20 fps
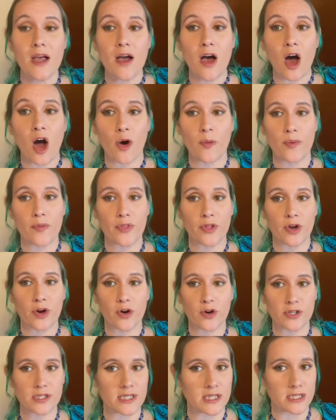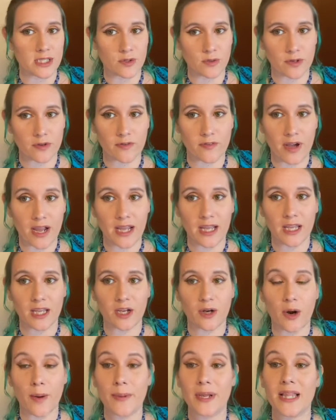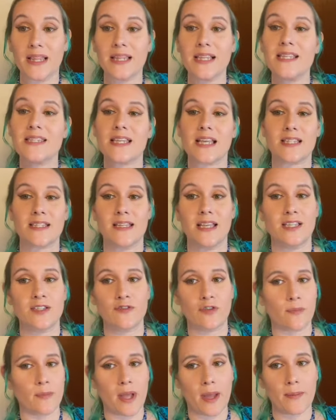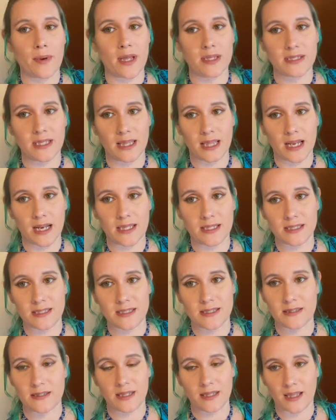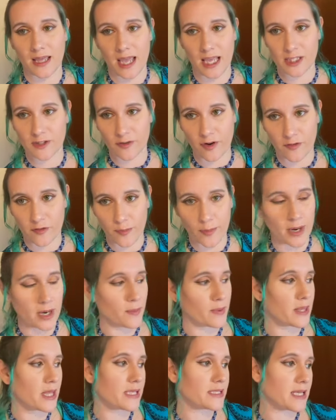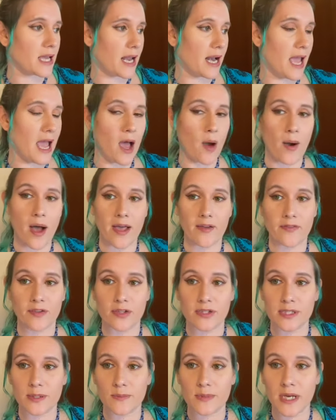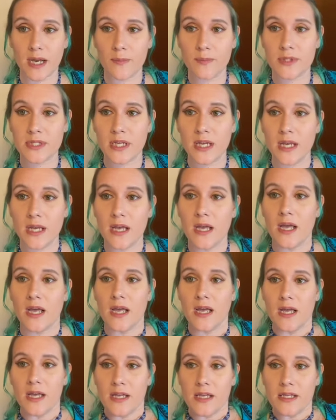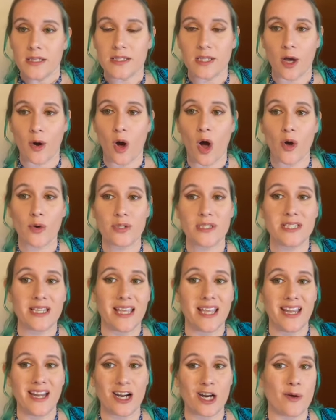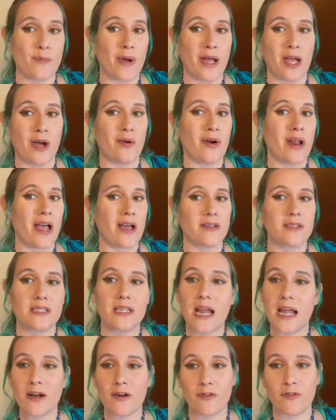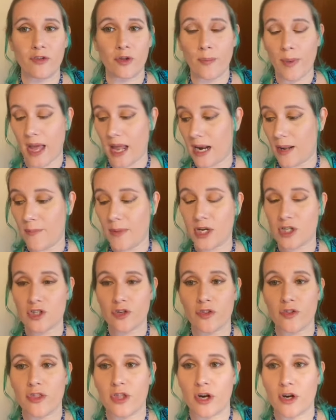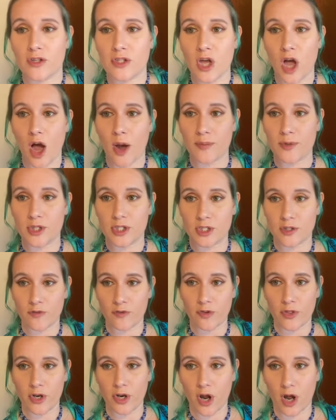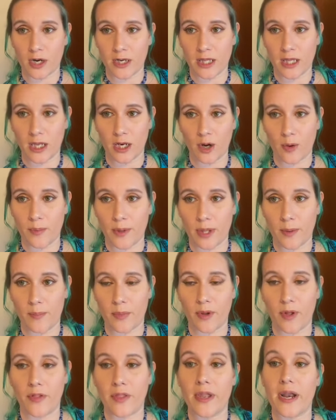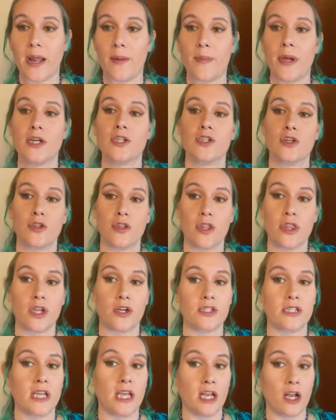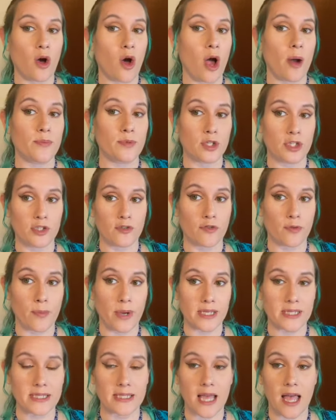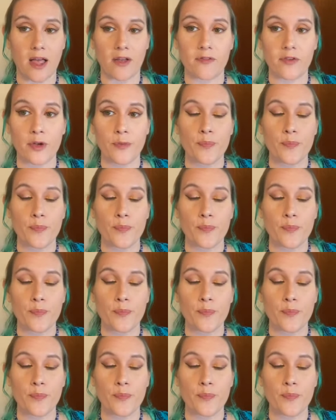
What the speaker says: open the courtesy to invite you. I mean, at least that is for me. I'm not saying that is the case for everybody, but that's kind of how I feel sometimes. So hosting here at my own house, then I don't feel bad. I make sure that there's options for the non-keto people, and then I make sure that there's keto options for myself.